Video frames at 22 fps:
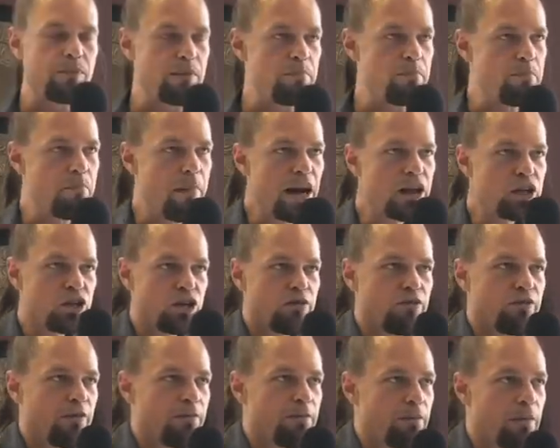can be
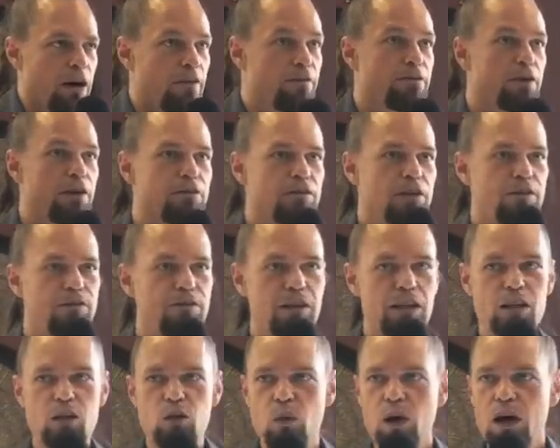measured from 50
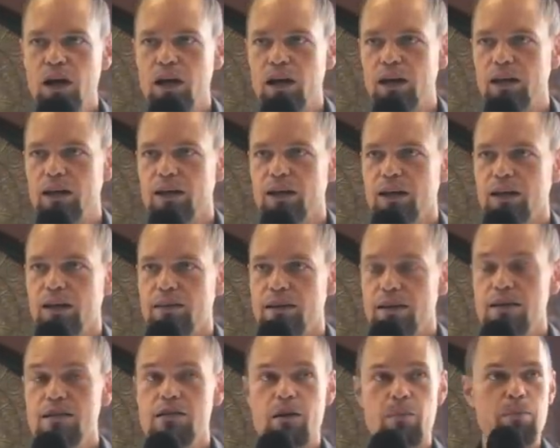feet away,
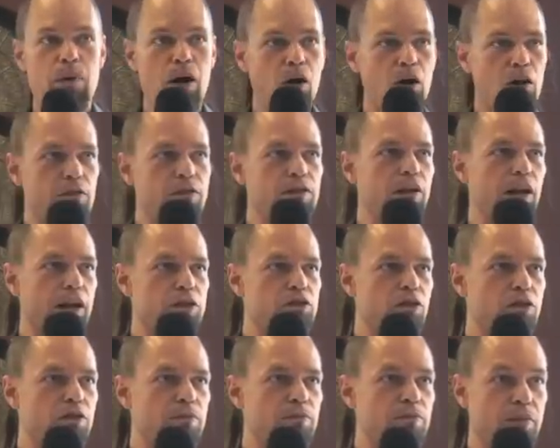these are powerful
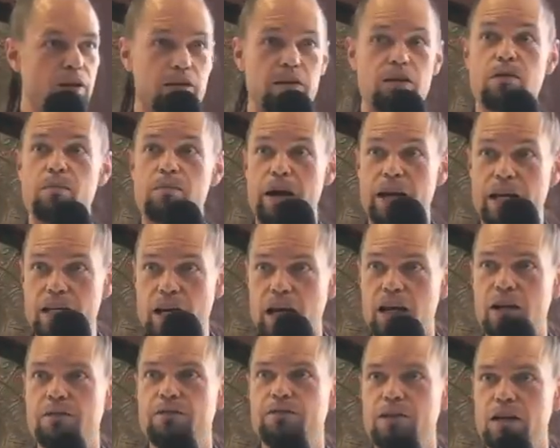
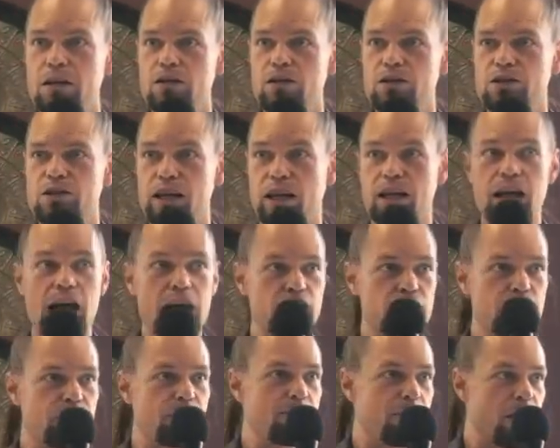magnetic fields that can
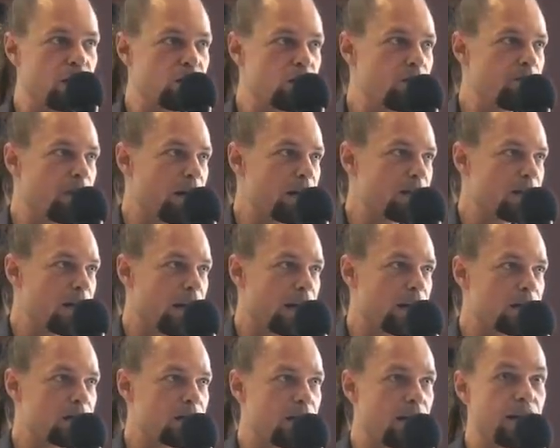actually be measured by
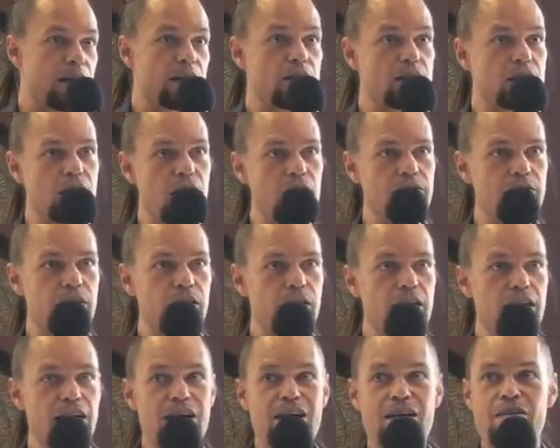science. And they
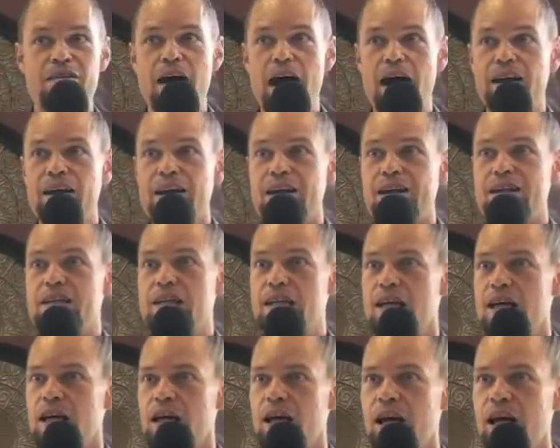discover that
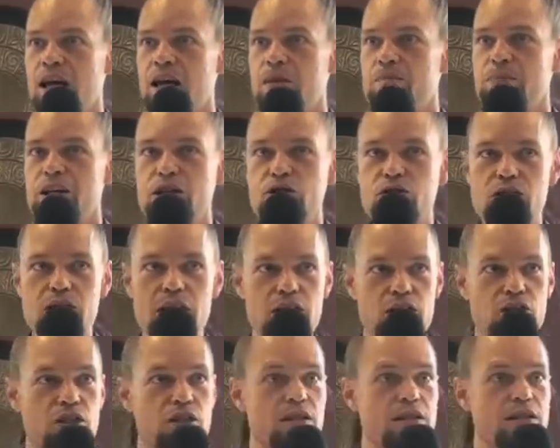DNA in petri
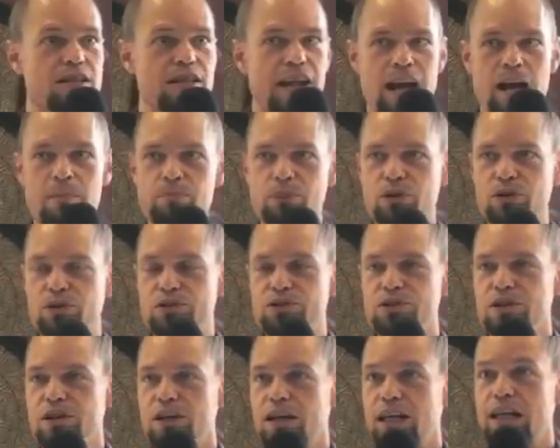dishes and
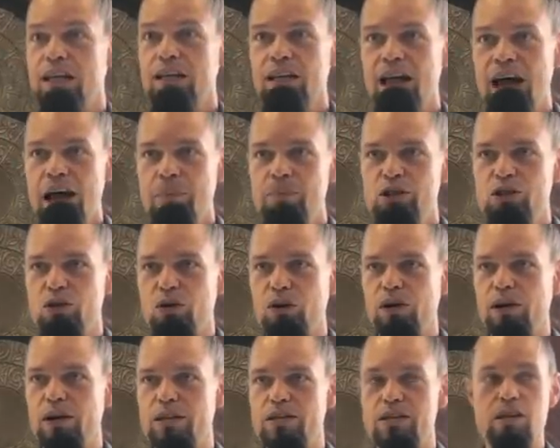samples in
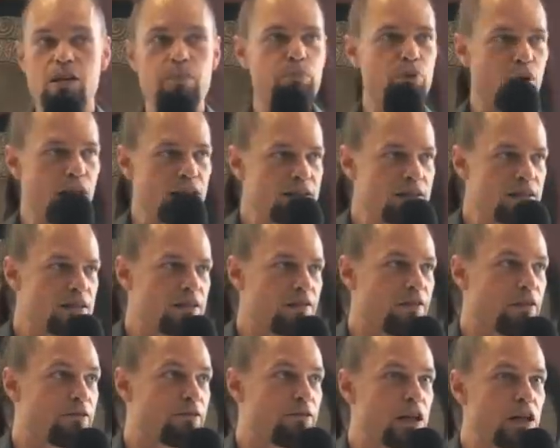laboratories, in the presence
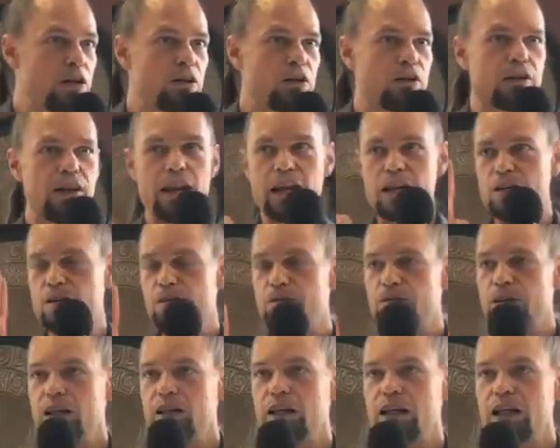of a field that is
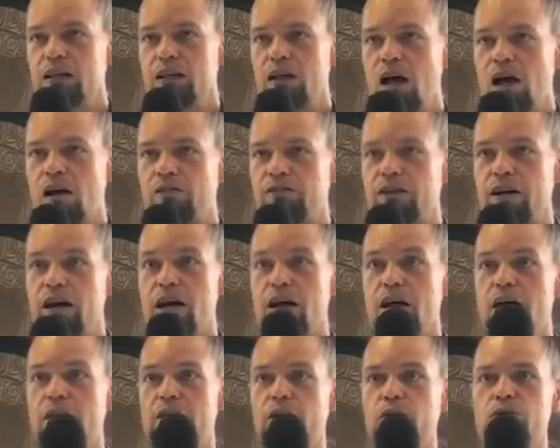feeling love,
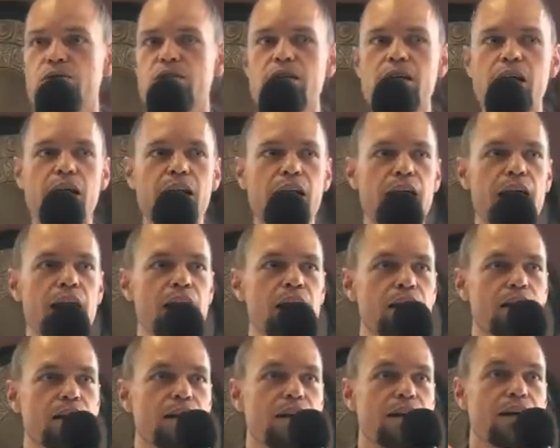those
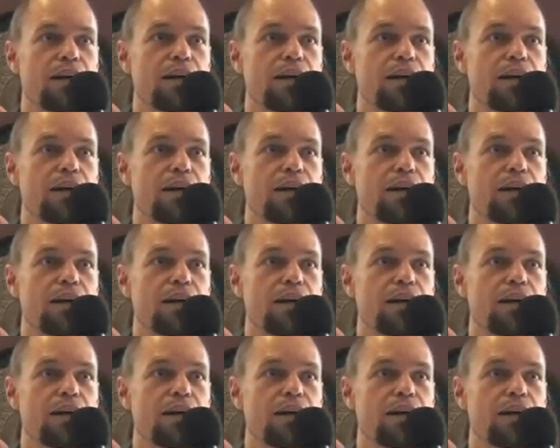DNA